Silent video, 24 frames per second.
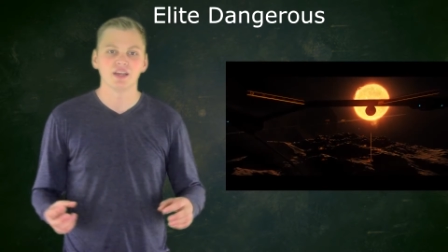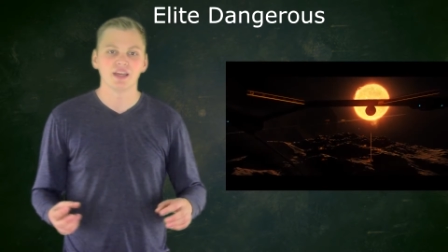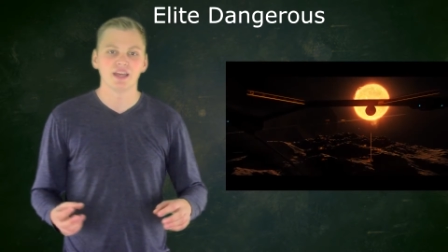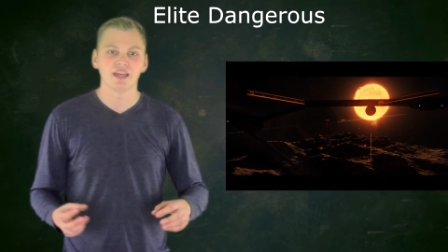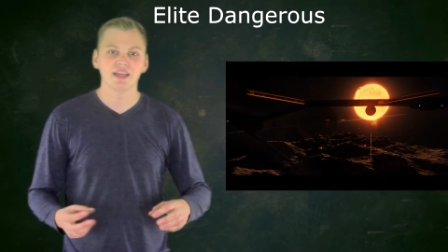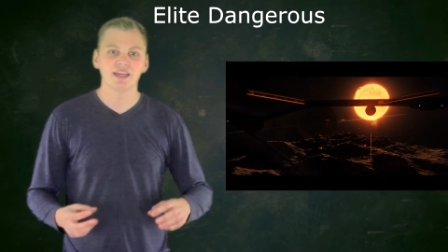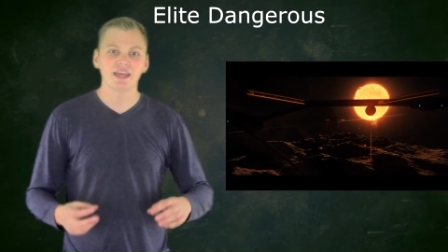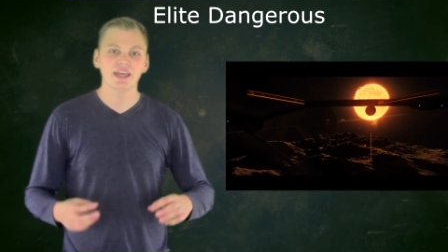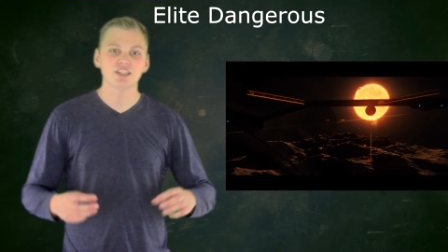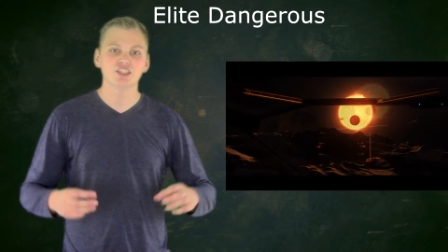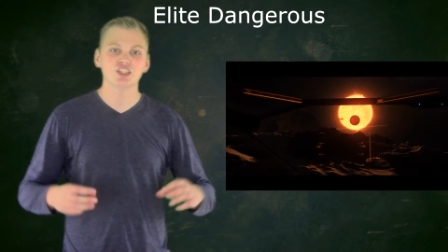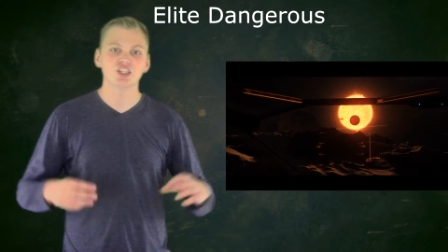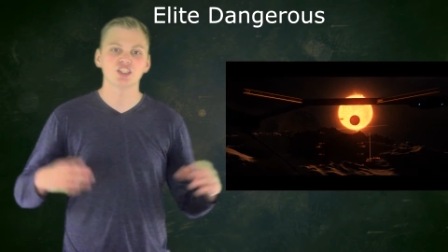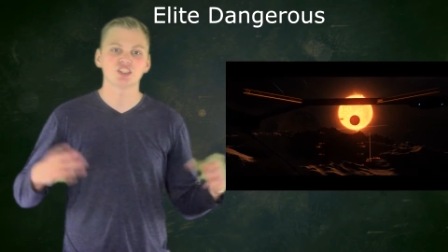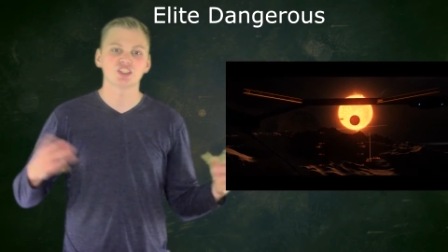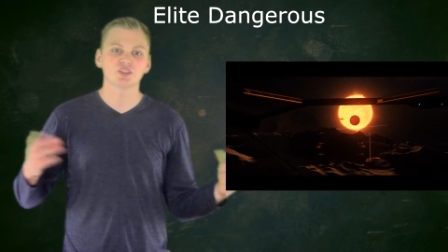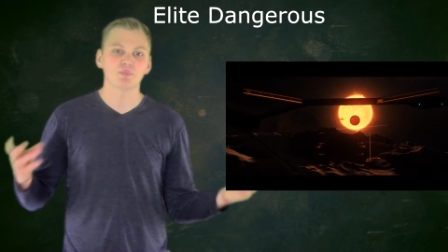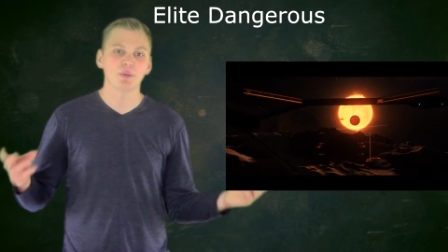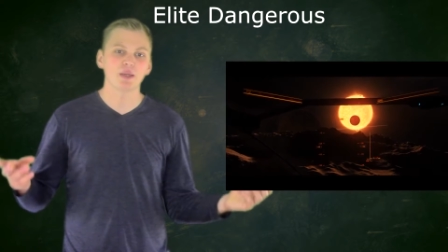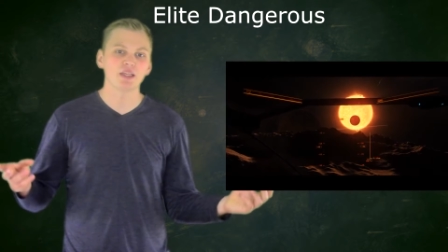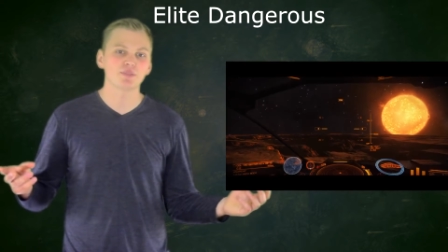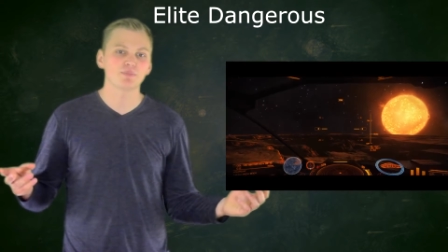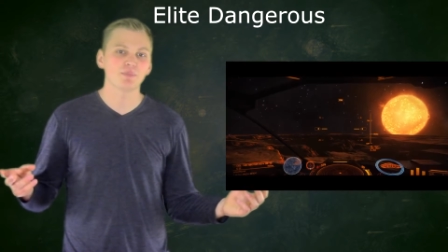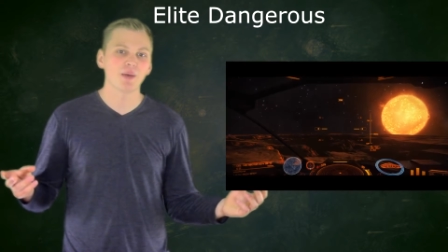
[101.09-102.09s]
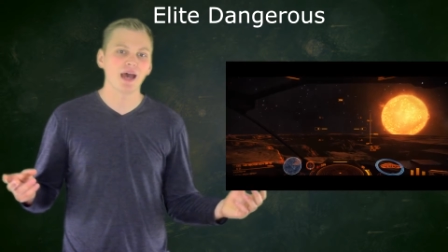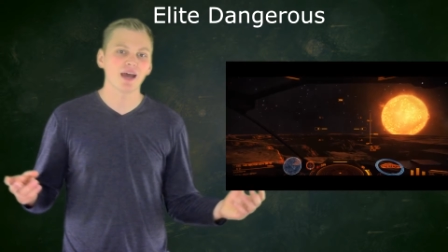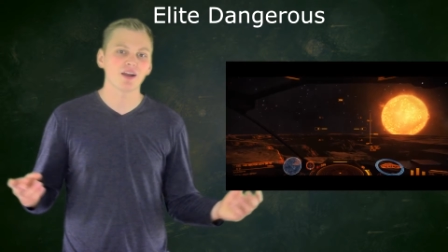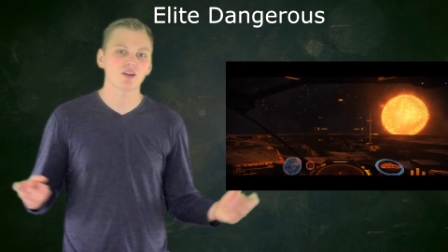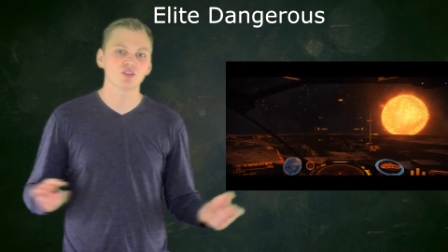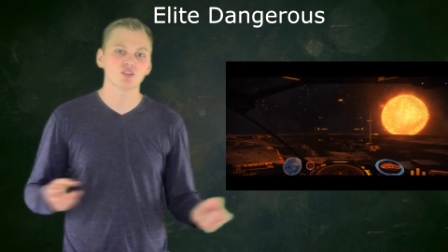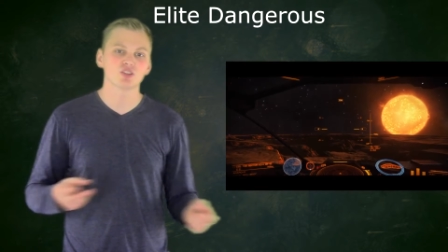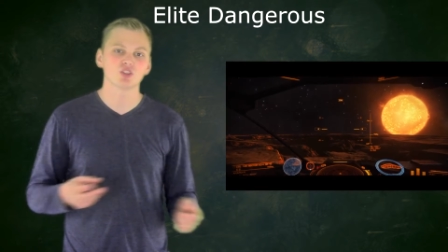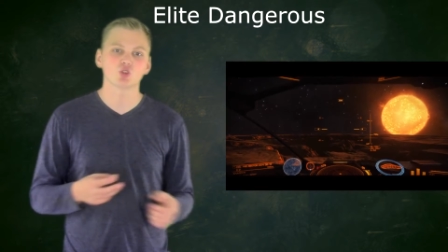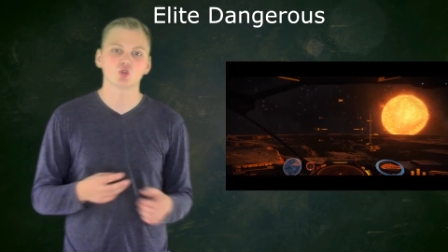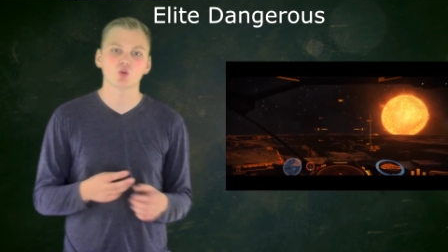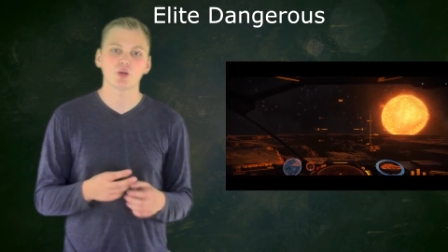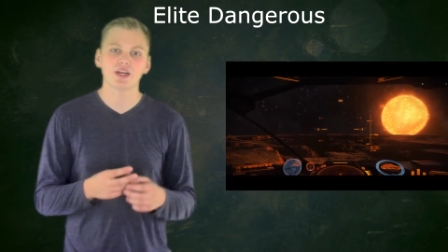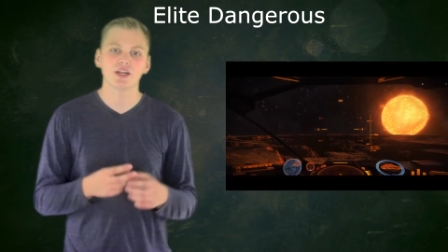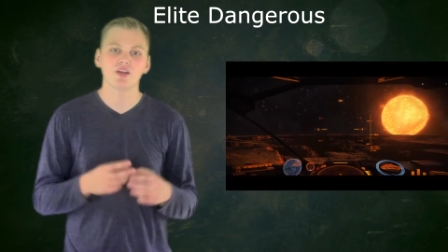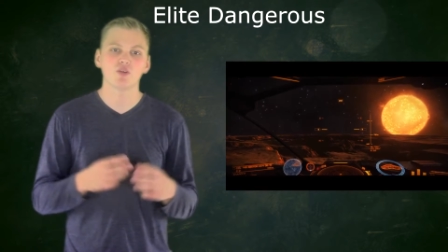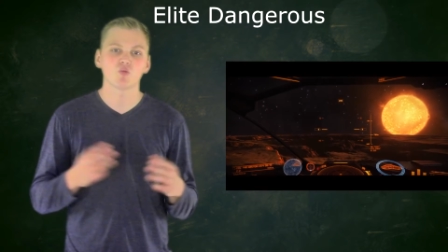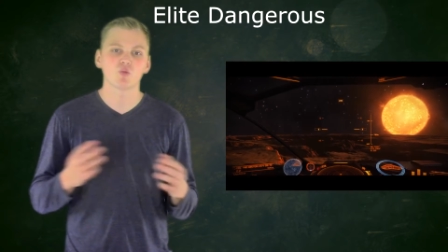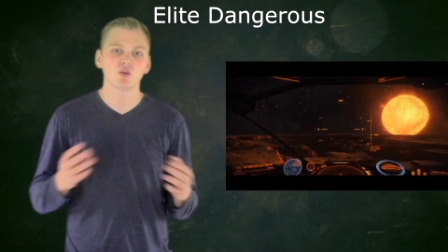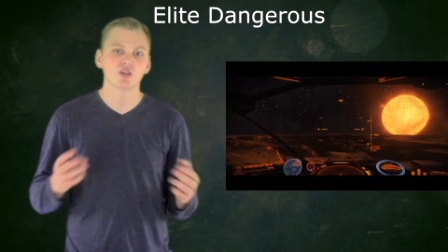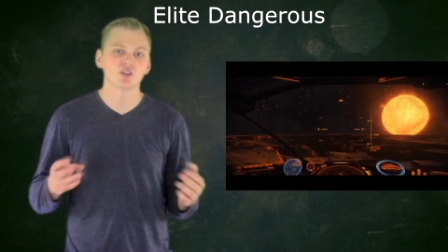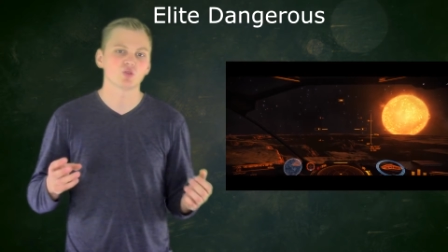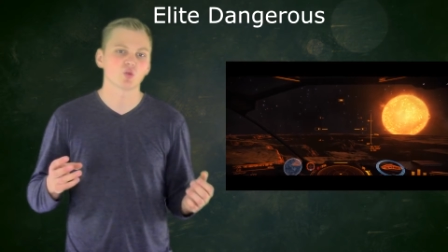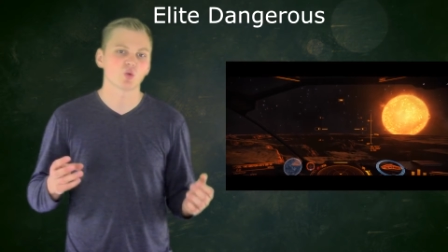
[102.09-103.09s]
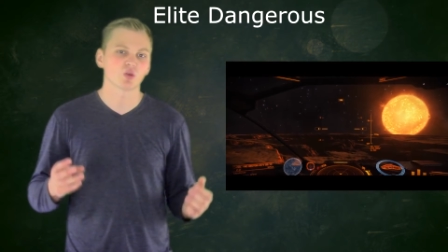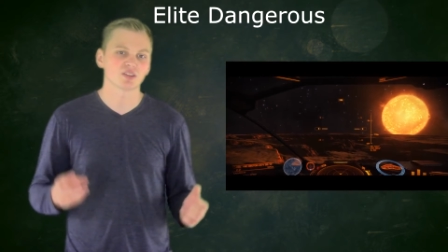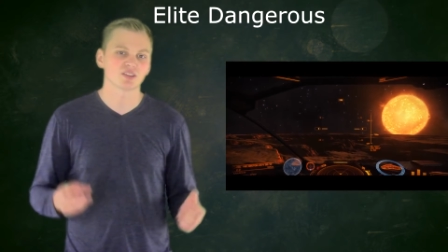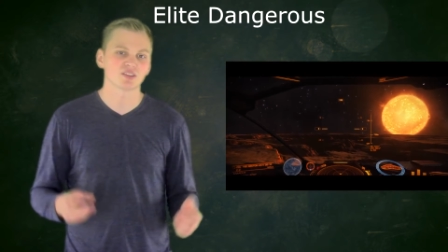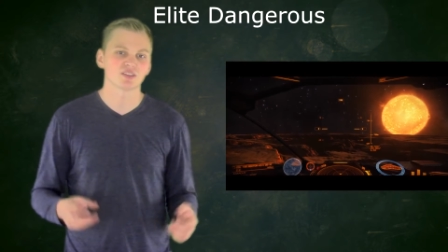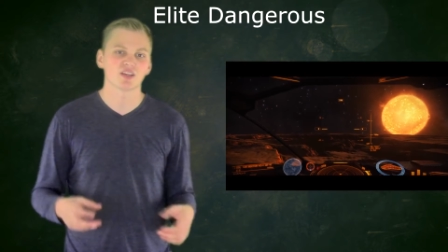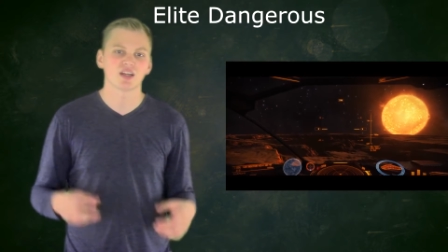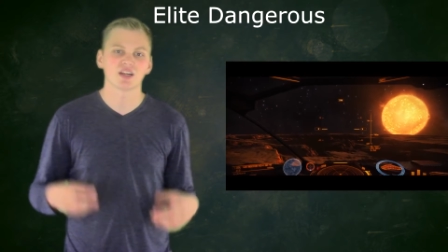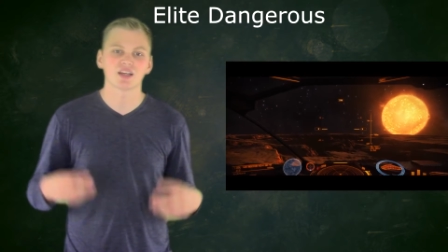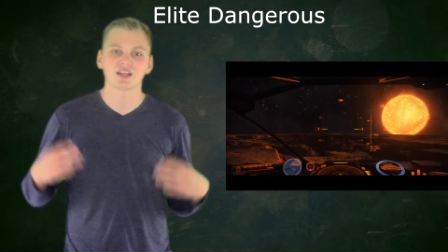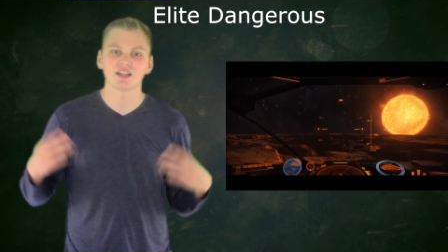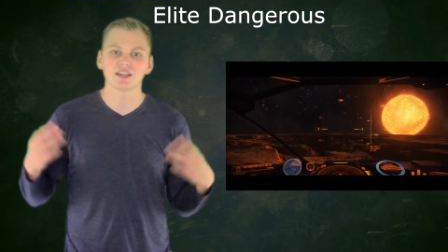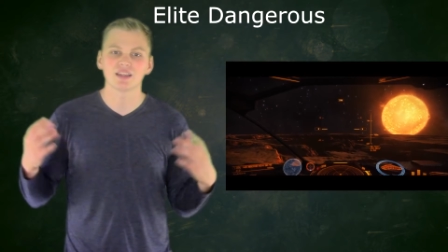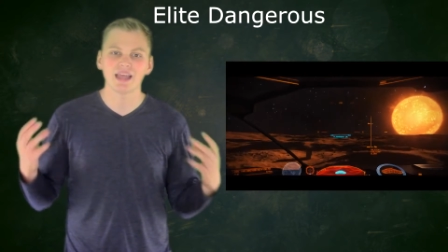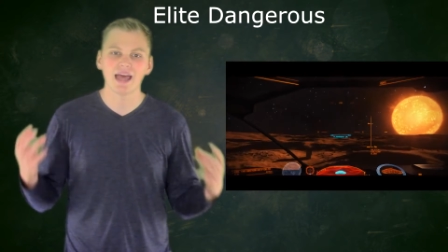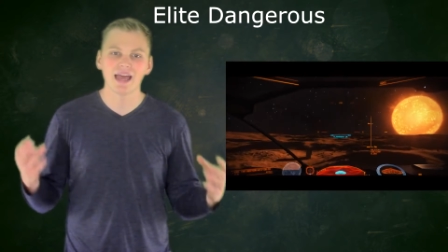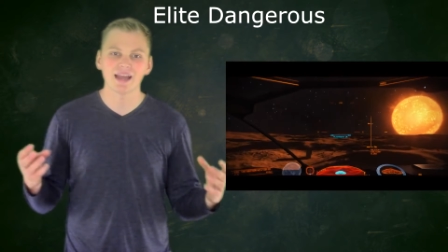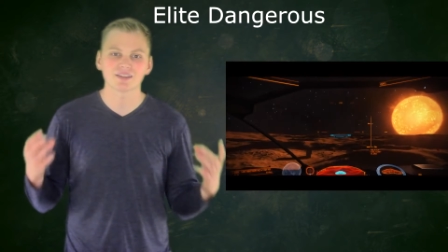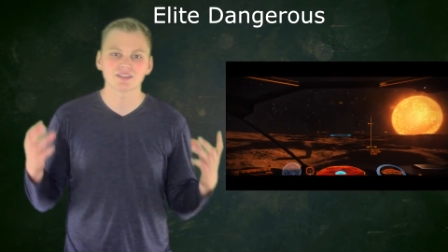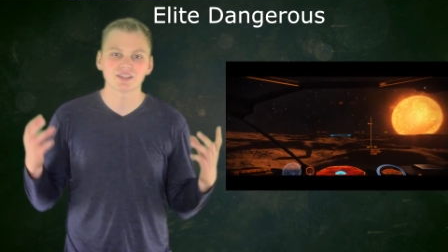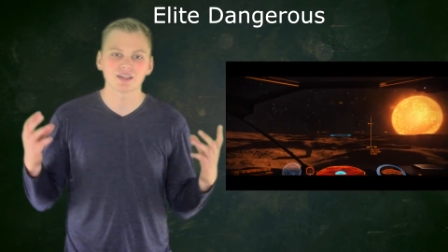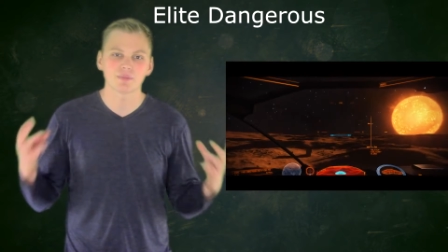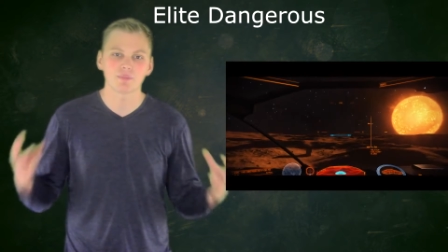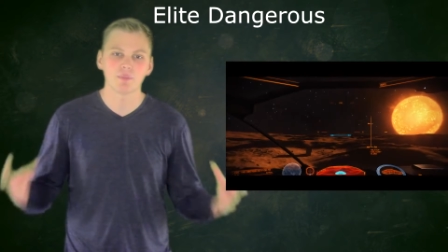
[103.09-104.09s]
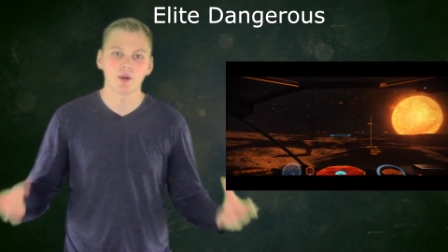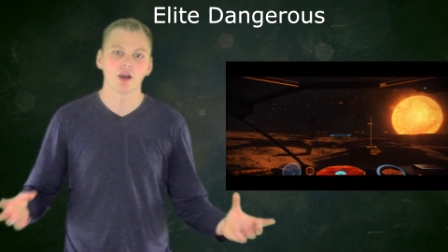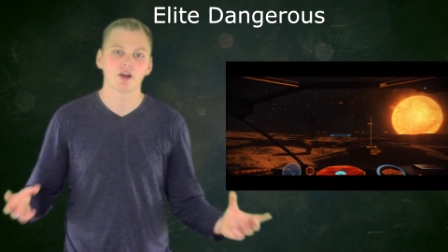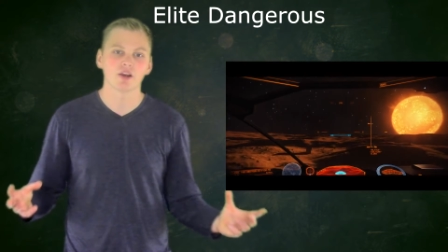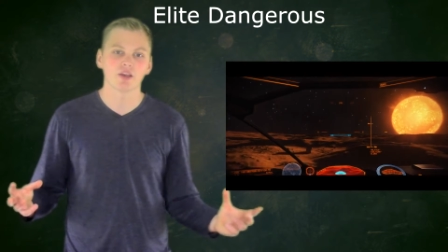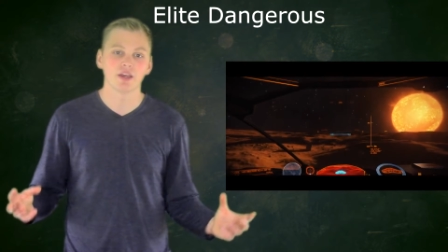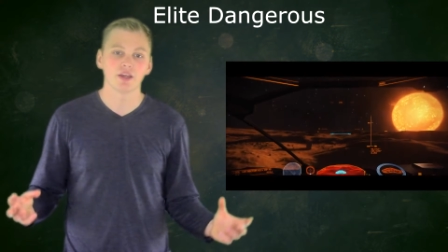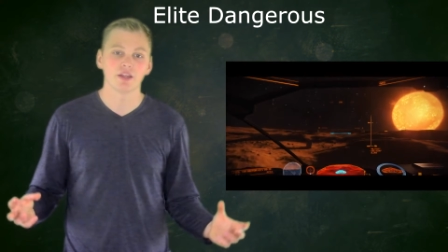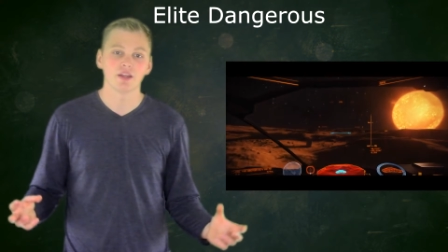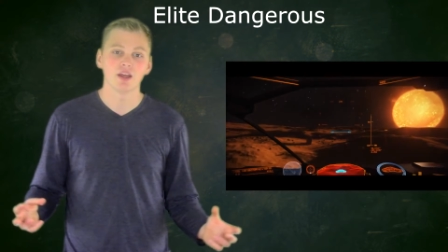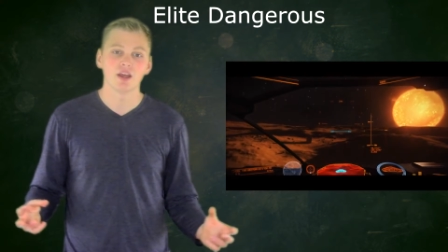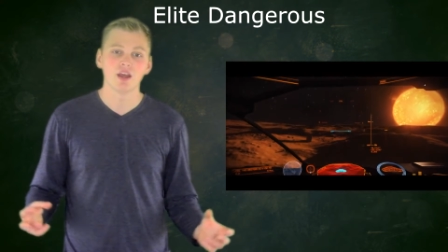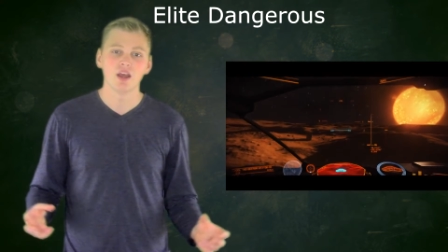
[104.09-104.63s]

engaging in space battles and trading resources on a galactic market.